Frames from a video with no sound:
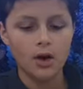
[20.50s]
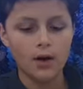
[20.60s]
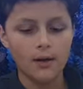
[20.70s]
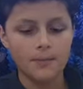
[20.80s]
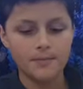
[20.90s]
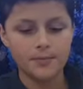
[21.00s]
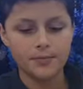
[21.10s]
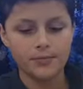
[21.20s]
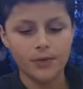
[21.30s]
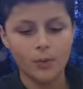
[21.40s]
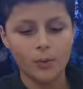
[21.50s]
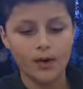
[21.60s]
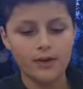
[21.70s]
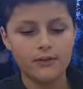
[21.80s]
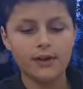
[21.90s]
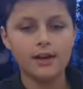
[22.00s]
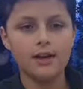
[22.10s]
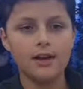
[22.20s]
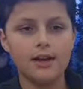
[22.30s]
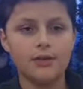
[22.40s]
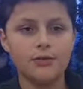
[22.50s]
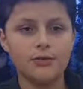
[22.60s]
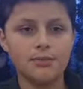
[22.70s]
um, where real life